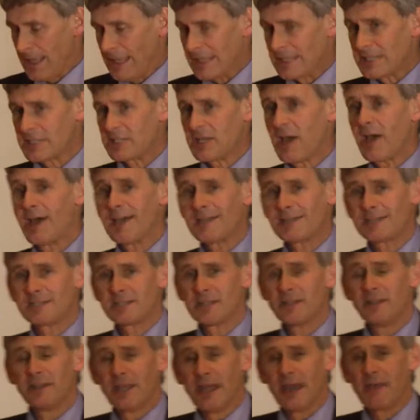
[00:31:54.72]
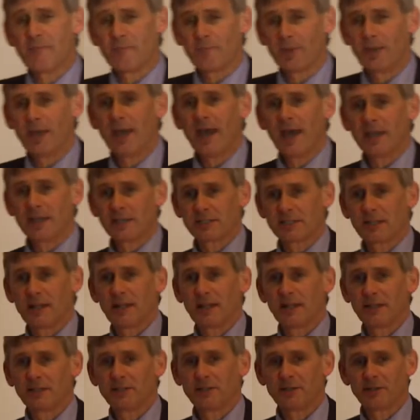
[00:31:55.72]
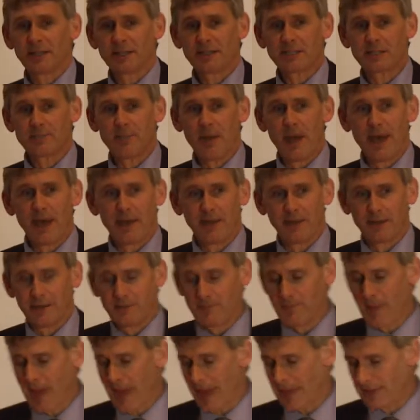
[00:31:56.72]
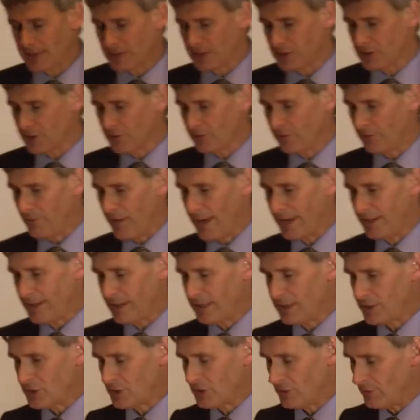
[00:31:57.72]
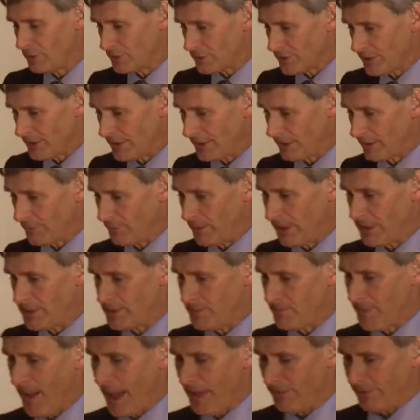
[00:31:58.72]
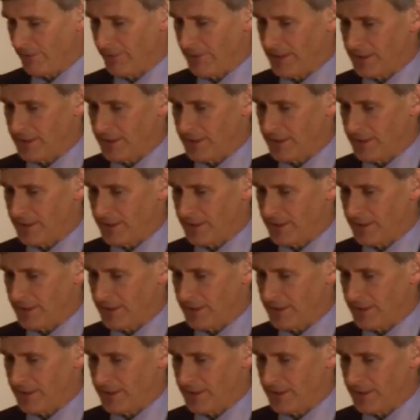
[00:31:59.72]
Science in the MPA is likely to expand, and Matt has already talked a little bit about